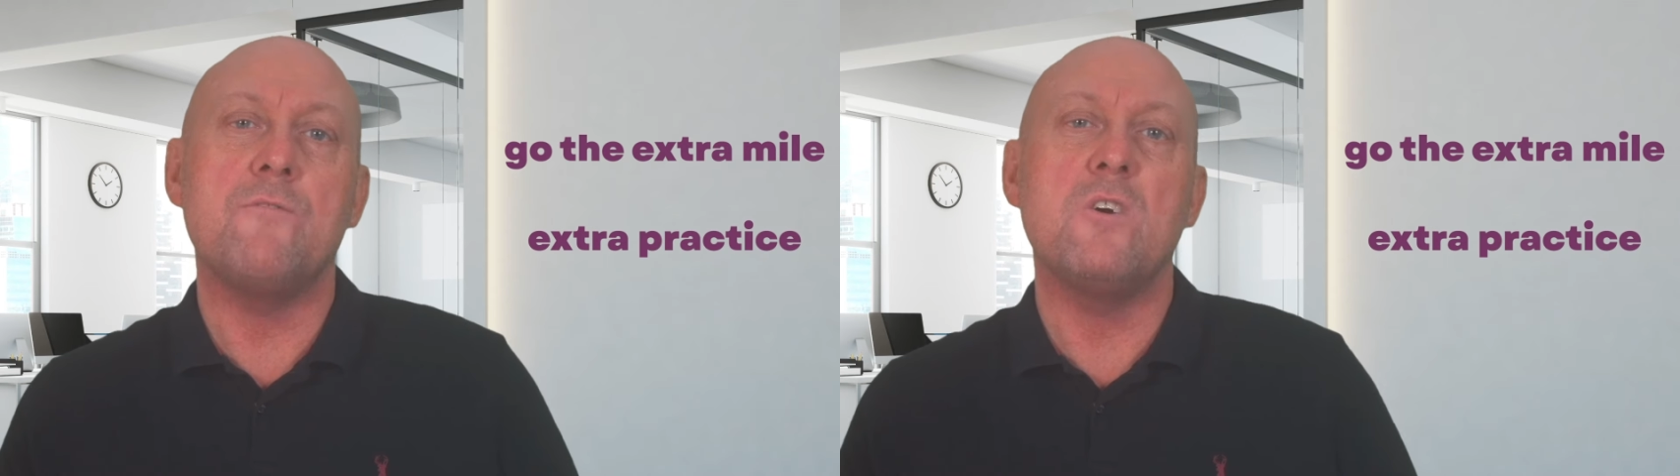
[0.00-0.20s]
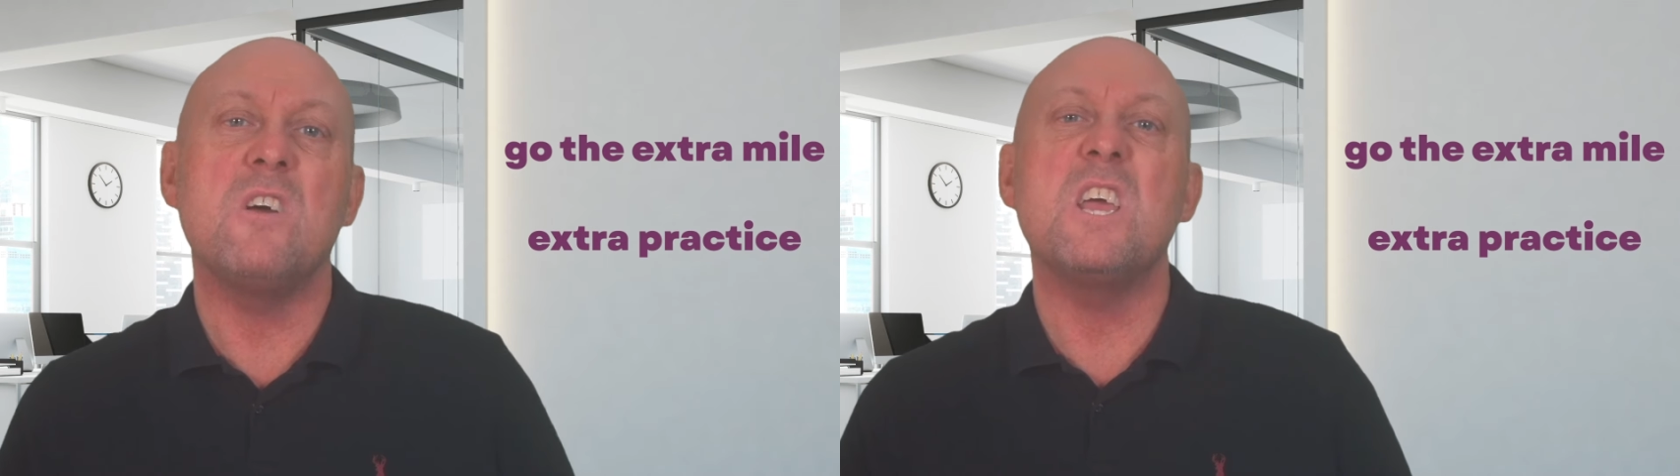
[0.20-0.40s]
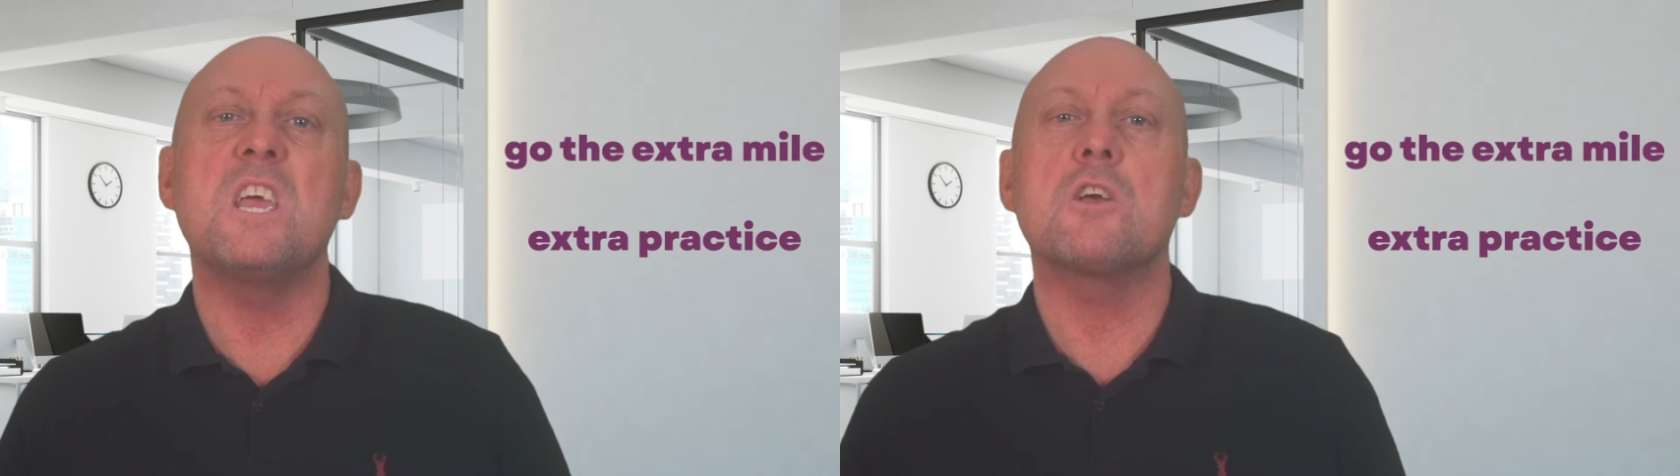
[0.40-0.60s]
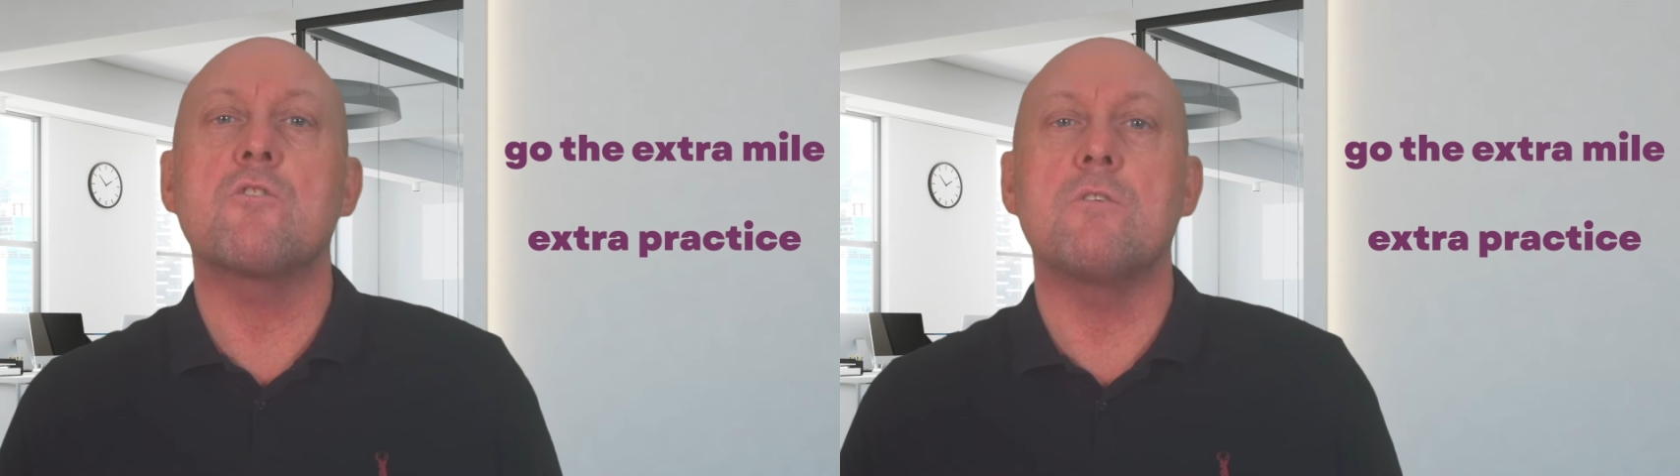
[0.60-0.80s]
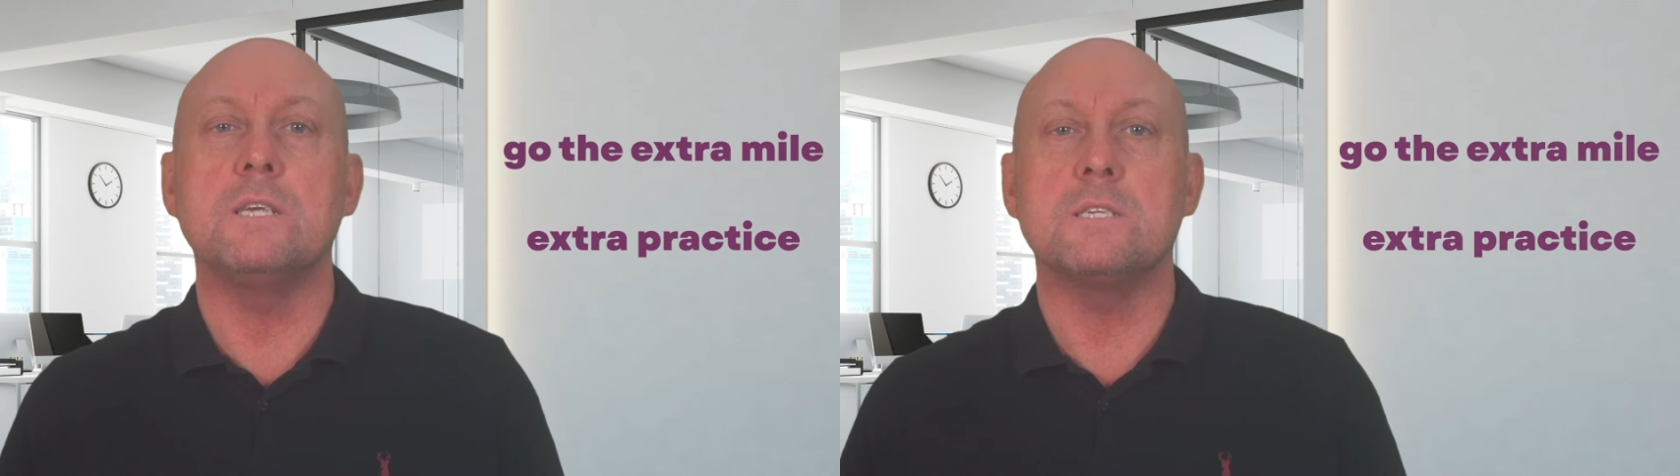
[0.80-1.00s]
effort
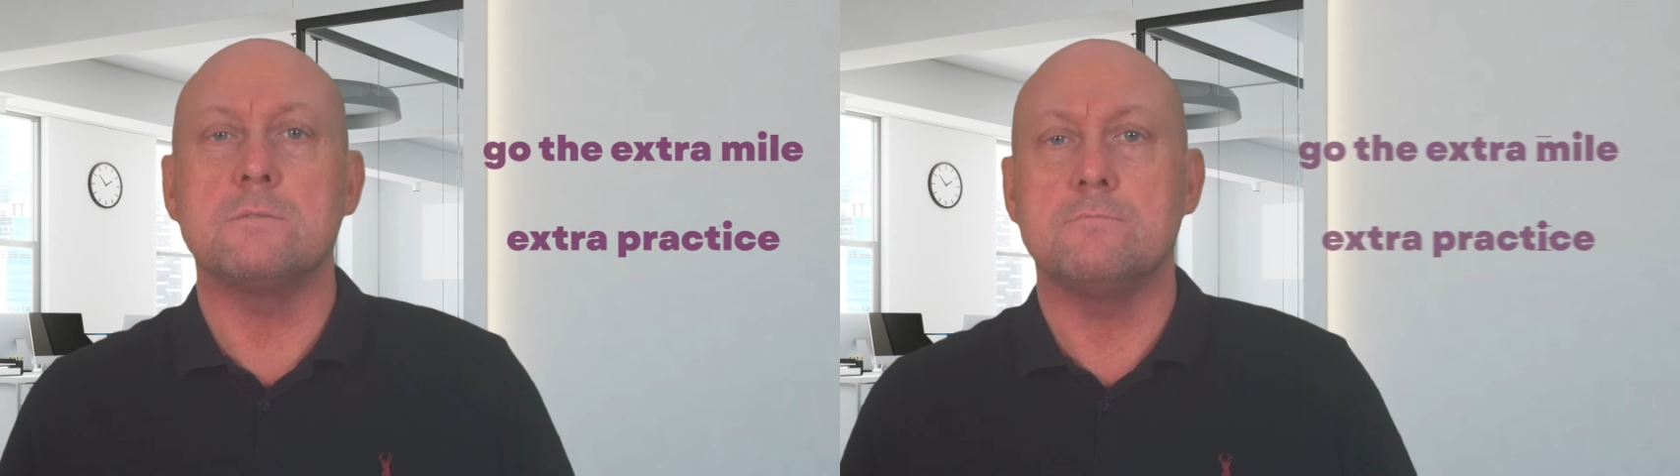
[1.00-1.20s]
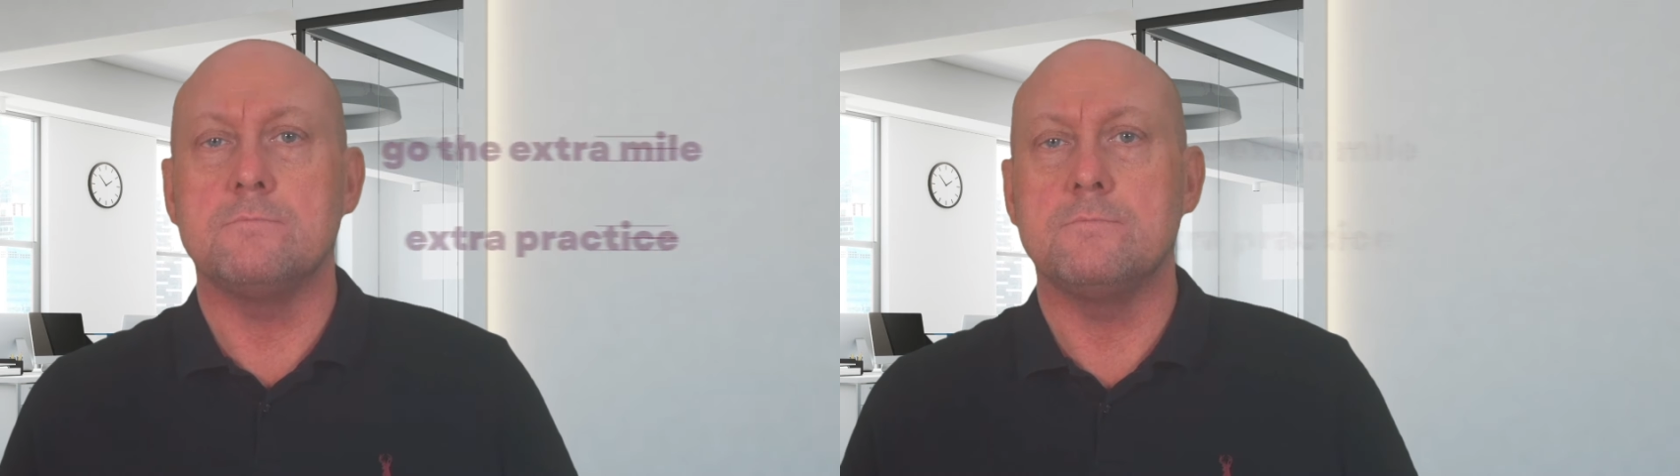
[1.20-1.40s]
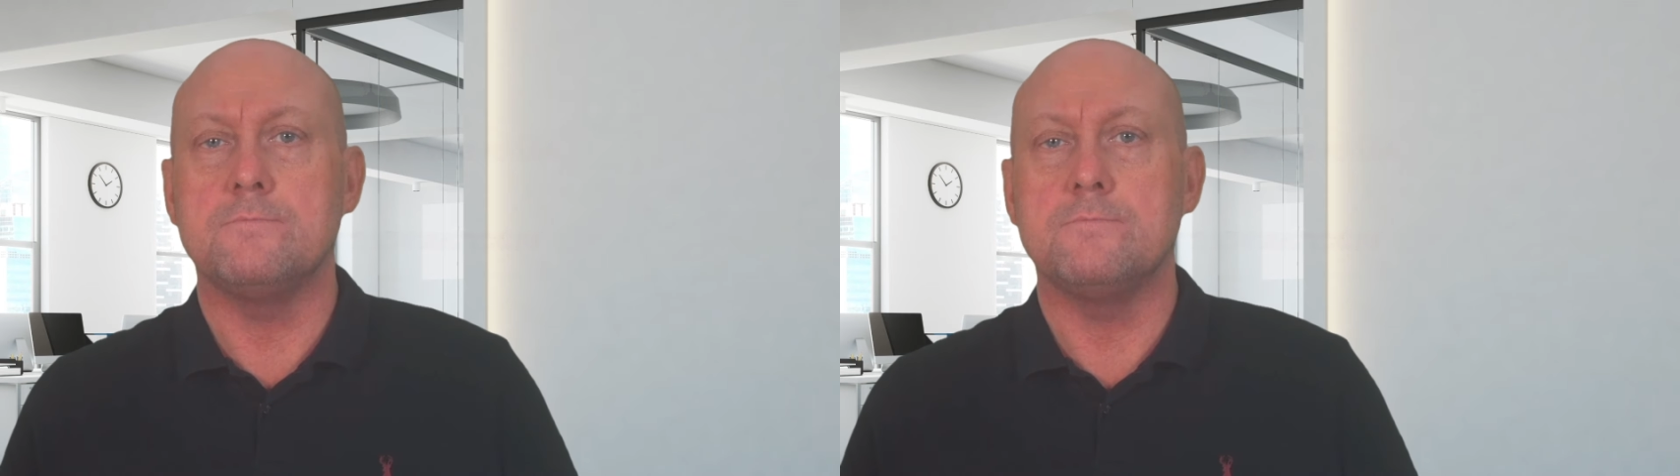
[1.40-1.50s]
increase.